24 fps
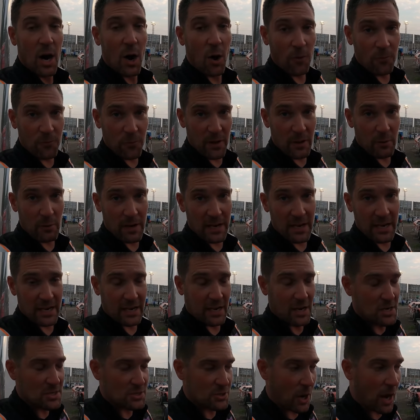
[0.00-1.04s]
Hopefully we
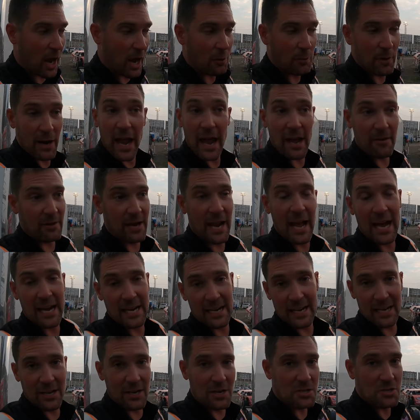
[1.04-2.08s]
get a good draw. We haven't
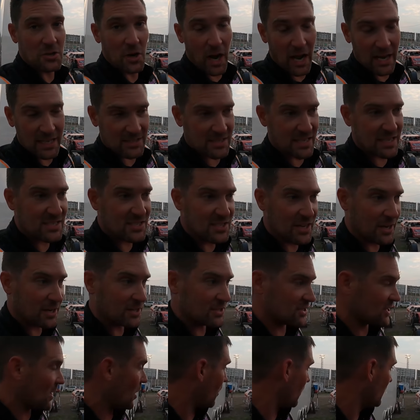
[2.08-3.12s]
had any good draws this
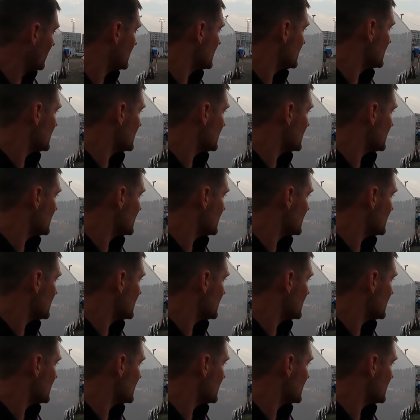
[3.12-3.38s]
year, so